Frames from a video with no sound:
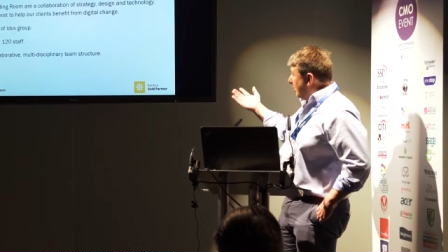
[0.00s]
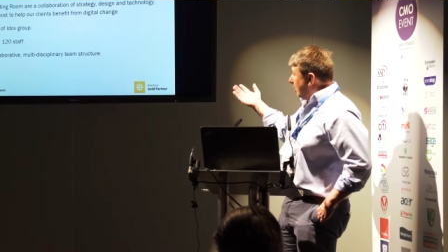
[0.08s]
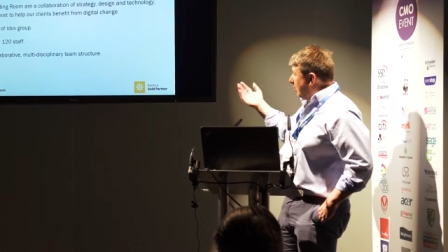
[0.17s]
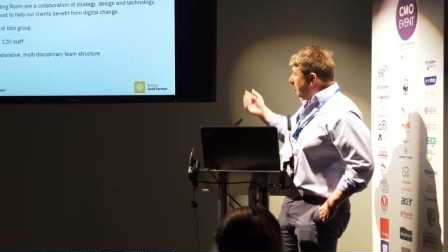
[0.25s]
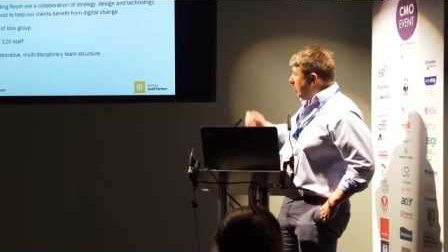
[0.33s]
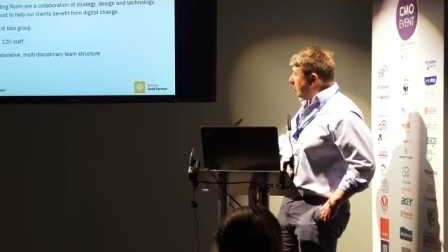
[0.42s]

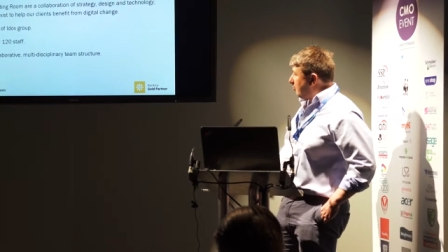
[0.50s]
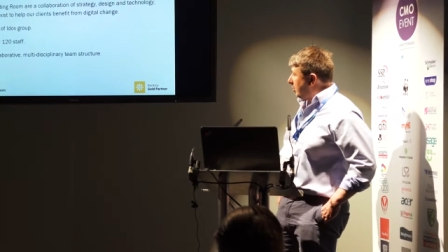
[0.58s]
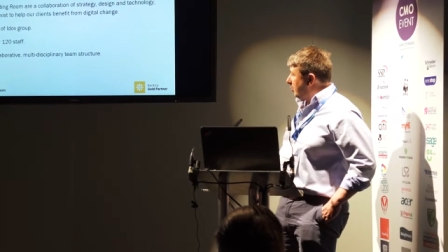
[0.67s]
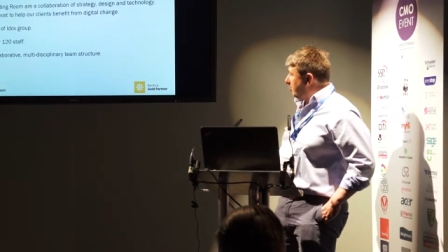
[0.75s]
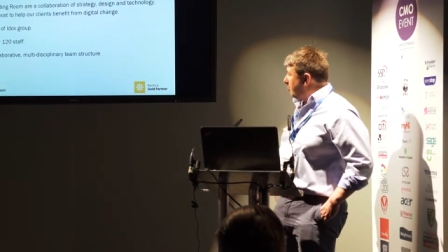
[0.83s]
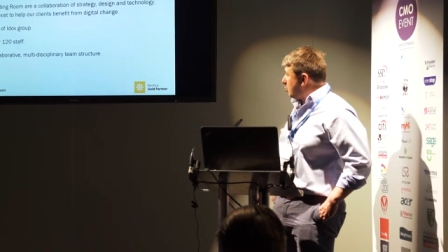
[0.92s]
um, I run
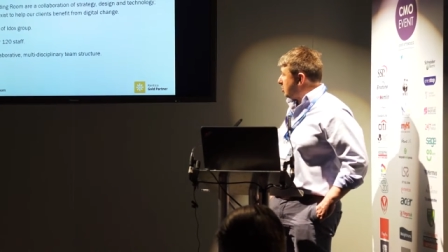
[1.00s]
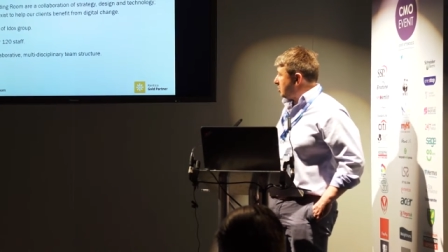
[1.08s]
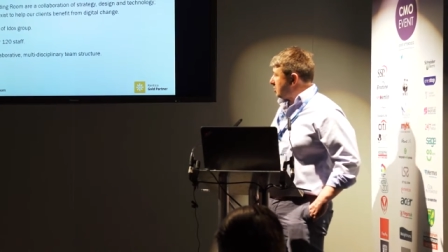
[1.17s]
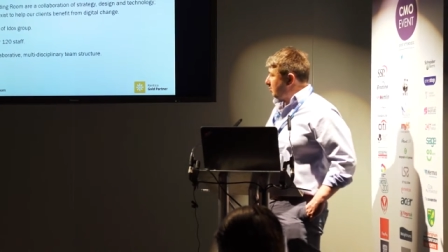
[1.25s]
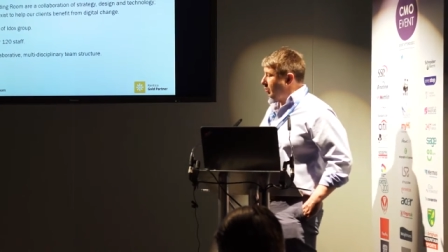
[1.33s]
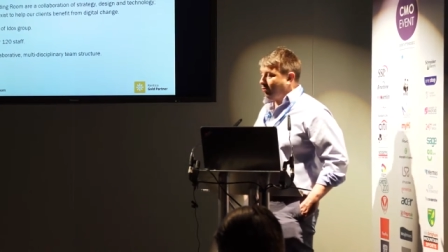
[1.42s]
a
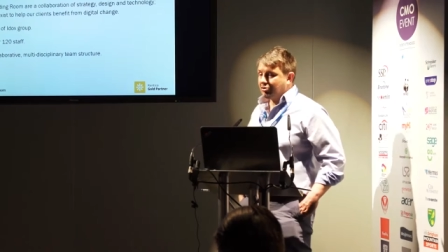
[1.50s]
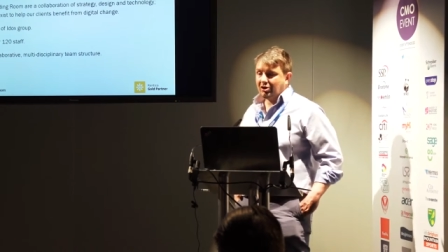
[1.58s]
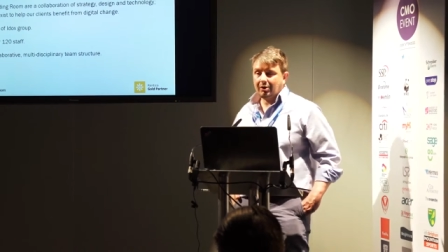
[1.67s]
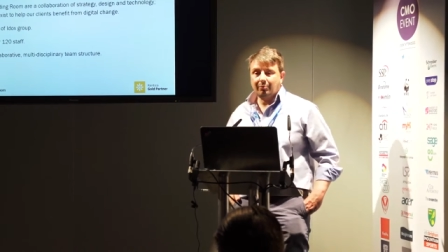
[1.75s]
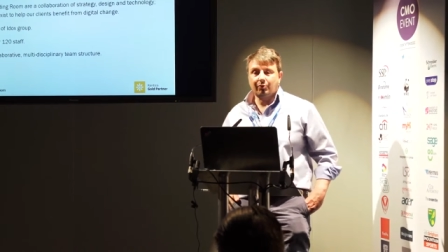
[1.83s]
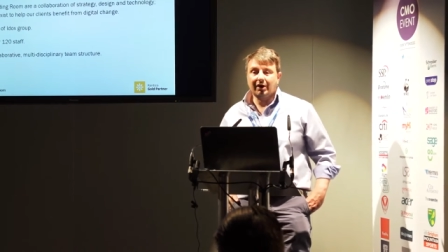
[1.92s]
multidisciplinary
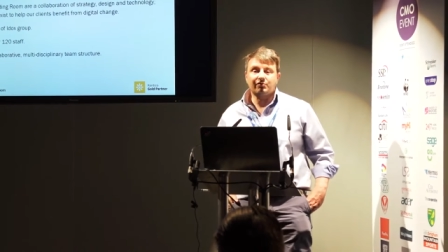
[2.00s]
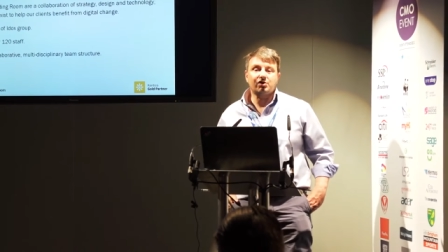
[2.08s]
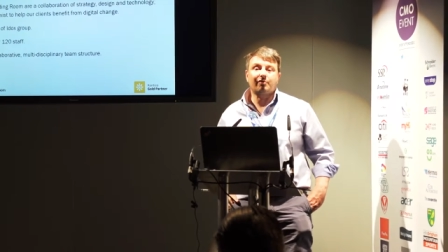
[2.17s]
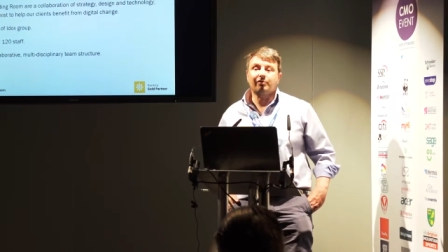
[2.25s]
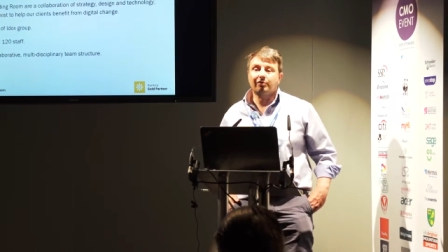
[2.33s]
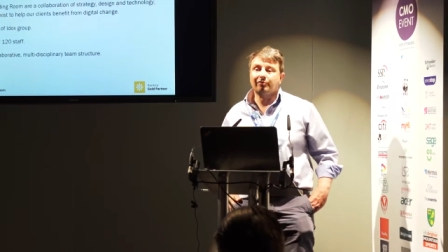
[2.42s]
team, and we have
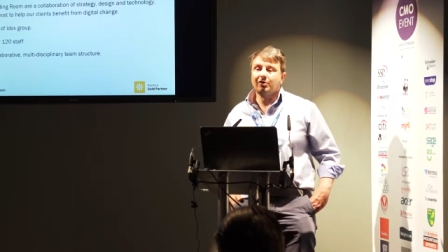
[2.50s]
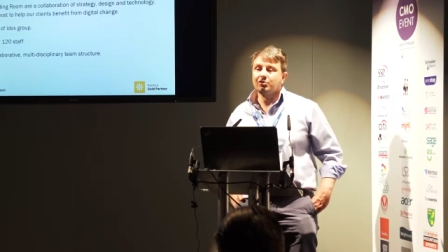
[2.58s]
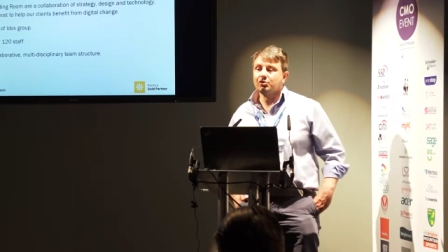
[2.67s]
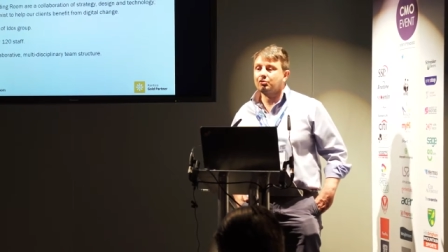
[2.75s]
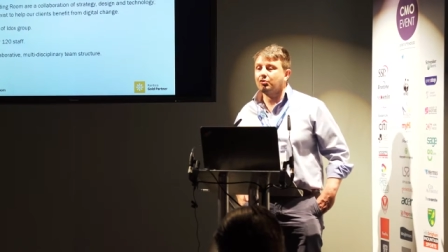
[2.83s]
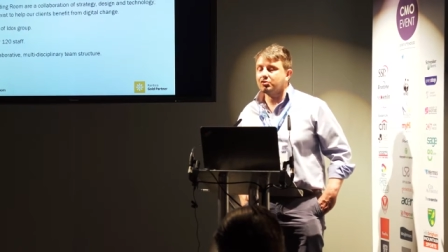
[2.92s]
several of
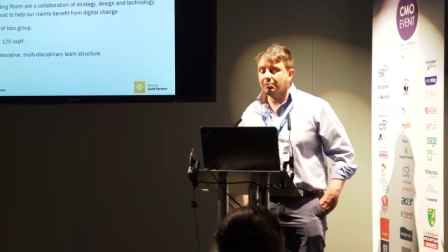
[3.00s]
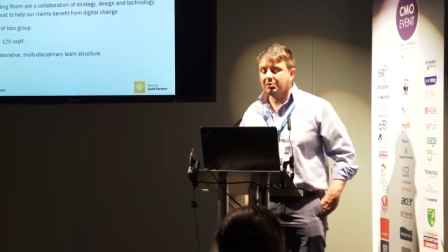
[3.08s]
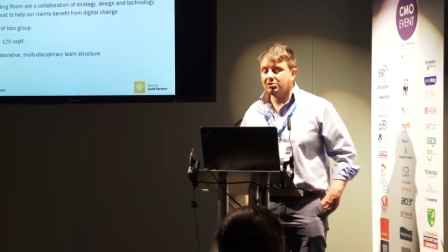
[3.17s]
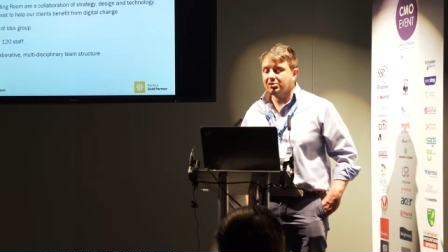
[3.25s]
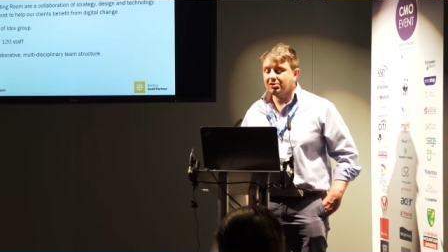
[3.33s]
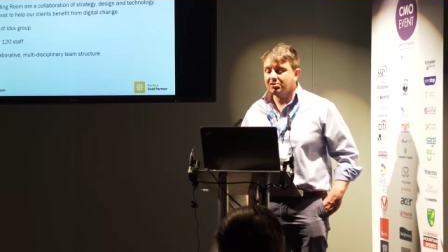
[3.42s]
those across the
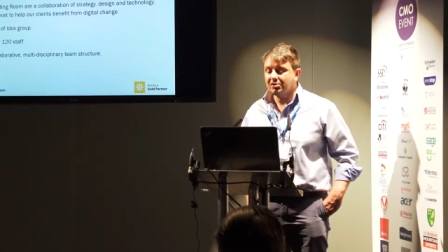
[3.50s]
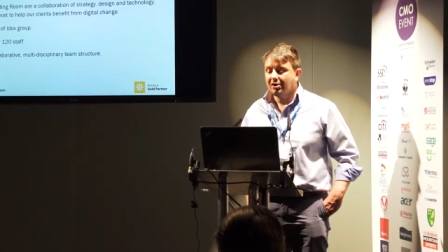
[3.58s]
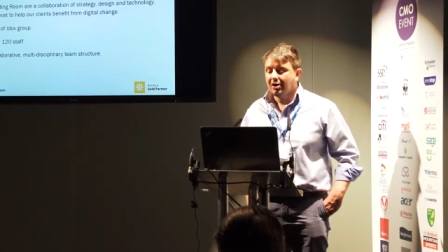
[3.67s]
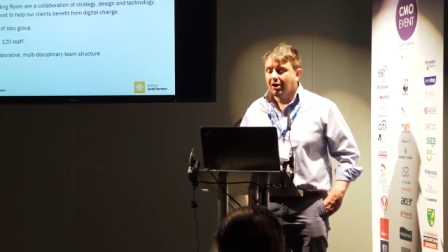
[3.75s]
business.